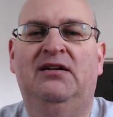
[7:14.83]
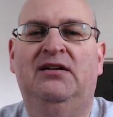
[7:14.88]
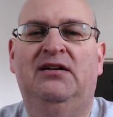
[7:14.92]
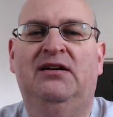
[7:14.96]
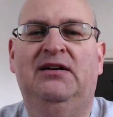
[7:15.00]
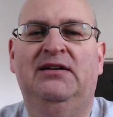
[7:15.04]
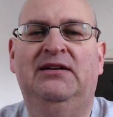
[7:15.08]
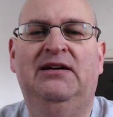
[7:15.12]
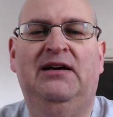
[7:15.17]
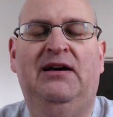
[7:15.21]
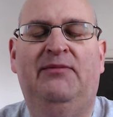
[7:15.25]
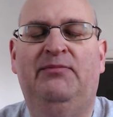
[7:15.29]
I
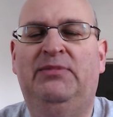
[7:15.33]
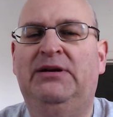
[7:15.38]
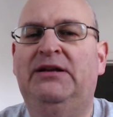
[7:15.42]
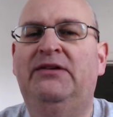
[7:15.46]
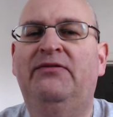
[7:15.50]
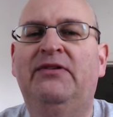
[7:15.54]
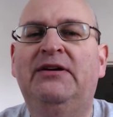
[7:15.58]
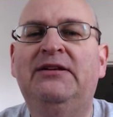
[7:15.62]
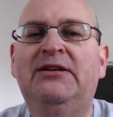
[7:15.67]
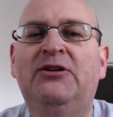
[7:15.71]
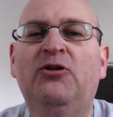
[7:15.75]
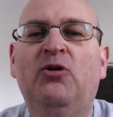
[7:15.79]
can't believe
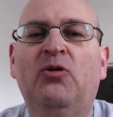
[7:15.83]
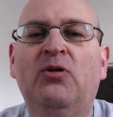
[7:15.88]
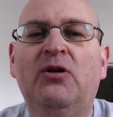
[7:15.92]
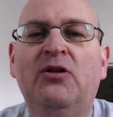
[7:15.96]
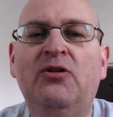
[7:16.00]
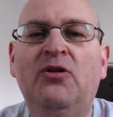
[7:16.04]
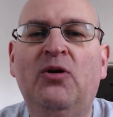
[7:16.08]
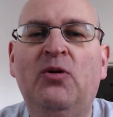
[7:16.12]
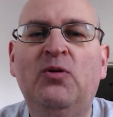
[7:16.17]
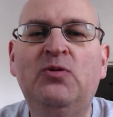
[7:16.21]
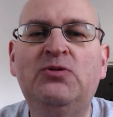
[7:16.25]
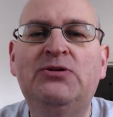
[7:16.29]
I did all of
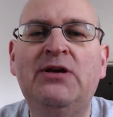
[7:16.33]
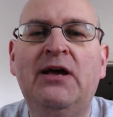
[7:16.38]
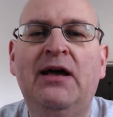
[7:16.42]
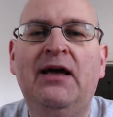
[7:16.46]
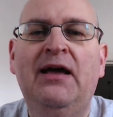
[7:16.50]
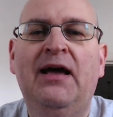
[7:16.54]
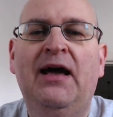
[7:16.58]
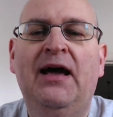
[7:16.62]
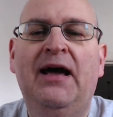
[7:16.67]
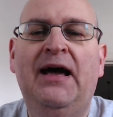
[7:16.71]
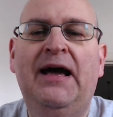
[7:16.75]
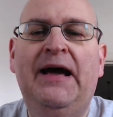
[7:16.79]
those.
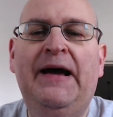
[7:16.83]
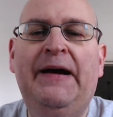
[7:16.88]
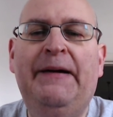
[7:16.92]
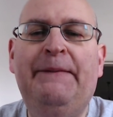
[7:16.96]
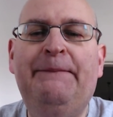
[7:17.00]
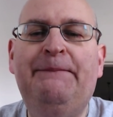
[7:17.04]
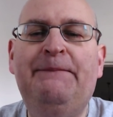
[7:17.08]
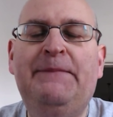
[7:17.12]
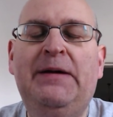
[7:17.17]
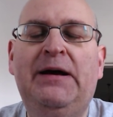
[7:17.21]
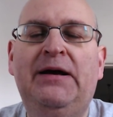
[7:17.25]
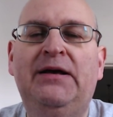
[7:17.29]

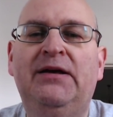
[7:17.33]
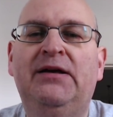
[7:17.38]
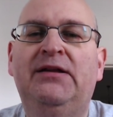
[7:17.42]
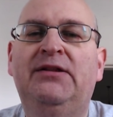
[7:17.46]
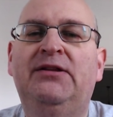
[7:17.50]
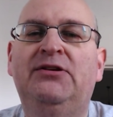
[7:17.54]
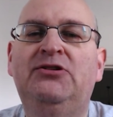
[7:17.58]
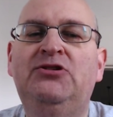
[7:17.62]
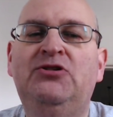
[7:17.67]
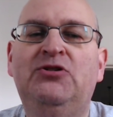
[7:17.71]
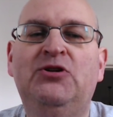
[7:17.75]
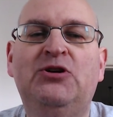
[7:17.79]
Um, uh,
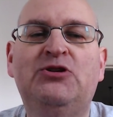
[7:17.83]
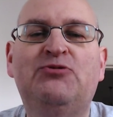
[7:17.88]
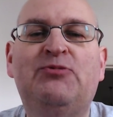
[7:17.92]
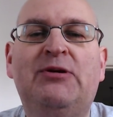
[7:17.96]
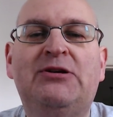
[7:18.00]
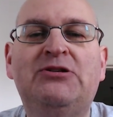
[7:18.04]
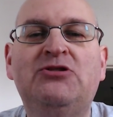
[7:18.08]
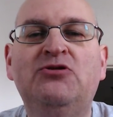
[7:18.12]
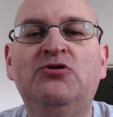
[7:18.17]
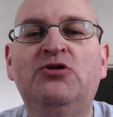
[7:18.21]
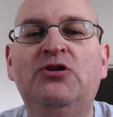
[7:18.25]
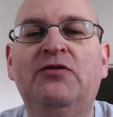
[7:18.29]
the New Year's
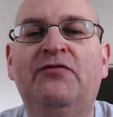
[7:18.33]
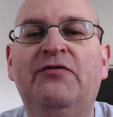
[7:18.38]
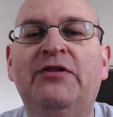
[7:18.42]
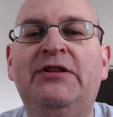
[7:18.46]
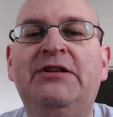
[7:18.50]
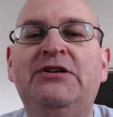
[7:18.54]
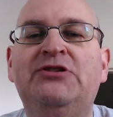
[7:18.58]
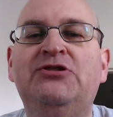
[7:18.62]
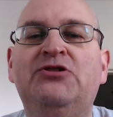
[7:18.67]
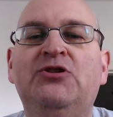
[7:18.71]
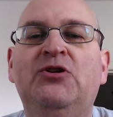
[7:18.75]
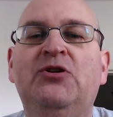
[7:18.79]
resolution for
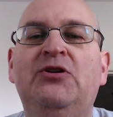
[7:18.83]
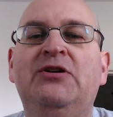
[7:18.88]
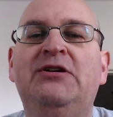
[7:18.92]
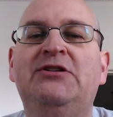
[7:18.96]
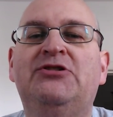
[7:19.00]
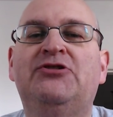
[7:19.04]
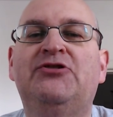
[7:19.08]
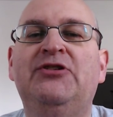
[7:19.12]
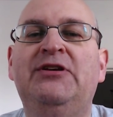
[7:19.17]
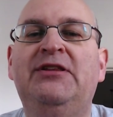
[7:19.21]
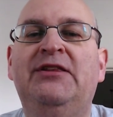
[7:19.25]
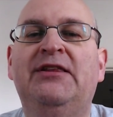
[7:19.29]
this year
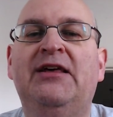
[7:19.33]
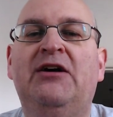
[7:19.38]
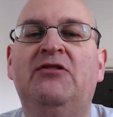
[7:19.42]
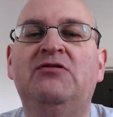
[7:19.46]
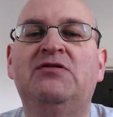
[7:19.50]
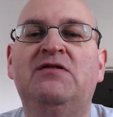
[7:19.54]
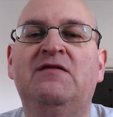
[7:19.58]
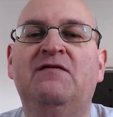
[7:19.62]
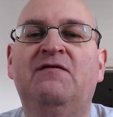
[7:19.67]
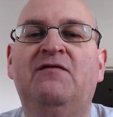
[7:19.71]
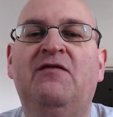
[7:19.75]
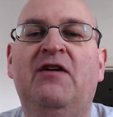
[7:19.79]
is
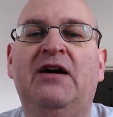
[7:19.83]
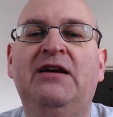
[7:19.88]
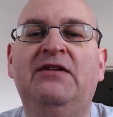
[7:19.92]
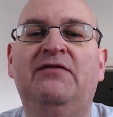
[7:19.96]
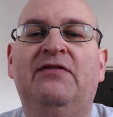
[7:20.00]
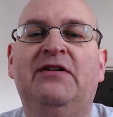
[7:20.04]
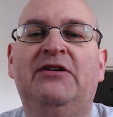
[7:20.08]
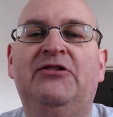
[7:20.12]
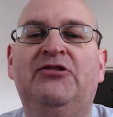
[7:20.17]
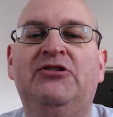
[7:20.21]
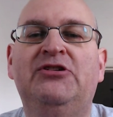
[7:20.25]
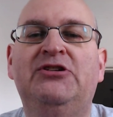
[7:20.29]

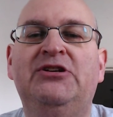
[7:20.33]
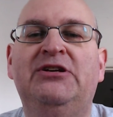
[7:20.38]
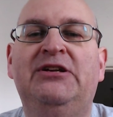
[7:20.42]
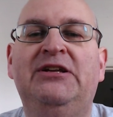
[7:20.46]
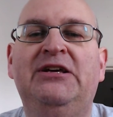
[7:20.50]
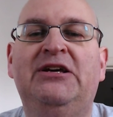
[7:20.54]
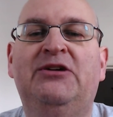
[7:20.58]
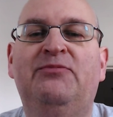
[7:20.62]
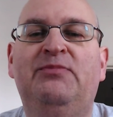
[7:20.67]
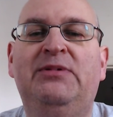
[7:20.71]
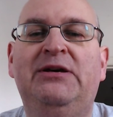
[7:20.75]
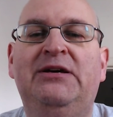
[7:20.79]
3,500
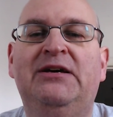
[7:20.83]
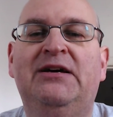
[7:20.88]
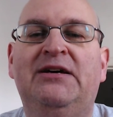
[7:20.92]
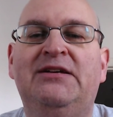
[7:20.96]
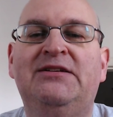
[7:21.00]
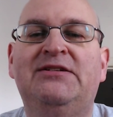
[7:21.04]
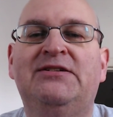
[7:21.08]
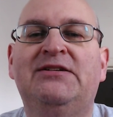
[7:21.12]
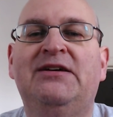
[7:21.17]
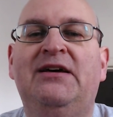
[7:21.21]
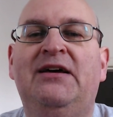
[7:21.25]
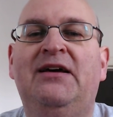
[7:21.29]
unique
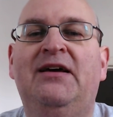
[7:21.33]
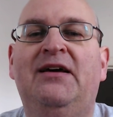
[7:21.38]
beers.